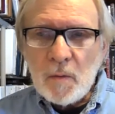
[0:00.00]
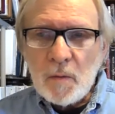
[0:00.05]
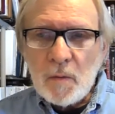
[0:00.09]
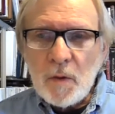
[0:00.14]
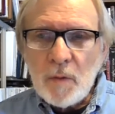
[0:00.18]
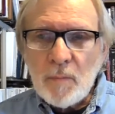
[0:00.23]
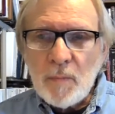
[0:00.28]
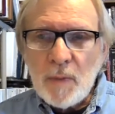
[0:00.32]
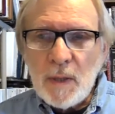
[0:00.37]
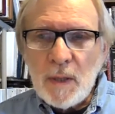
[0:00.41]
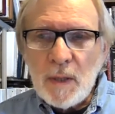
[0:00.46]

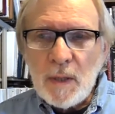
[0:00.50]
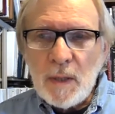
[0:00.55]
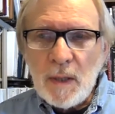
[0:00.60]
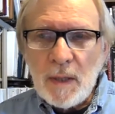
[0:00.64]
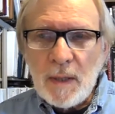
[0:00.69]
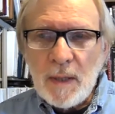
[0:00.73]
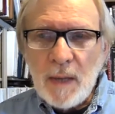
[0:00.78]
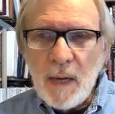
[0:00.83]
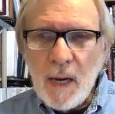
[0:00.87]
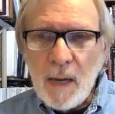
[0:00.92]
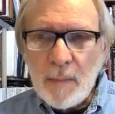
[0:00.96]
to me,
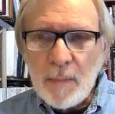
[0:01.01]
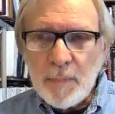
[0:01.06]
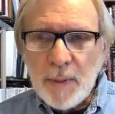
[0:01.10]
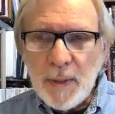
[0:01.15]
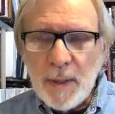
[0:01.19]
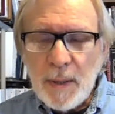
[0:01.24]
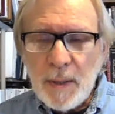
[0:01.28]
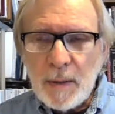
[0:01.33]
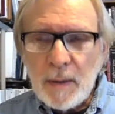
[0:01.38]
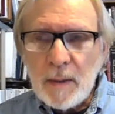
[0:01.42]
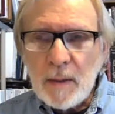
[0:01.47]

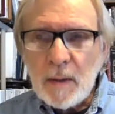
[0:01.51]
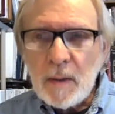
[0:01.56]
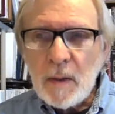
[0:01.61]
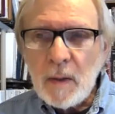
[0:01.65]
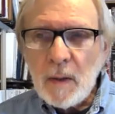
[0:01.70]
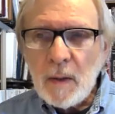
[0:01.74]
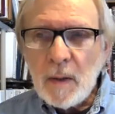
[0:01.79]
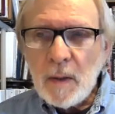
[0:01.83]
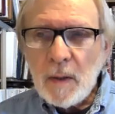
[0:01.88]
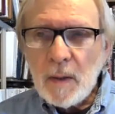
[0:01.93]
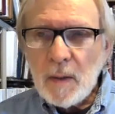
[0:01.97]
agape
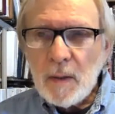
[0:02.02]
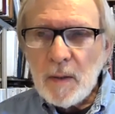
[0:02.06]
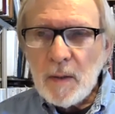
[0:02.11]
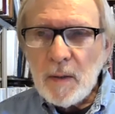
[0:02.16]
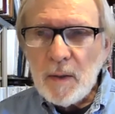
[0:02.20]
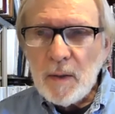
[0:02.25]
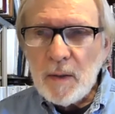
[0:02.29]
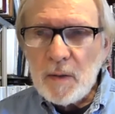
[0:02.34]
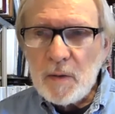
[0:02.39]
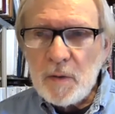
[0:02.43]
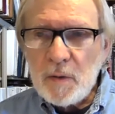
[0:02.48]

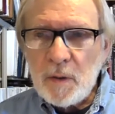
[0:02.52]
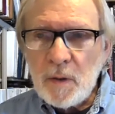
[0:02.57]
is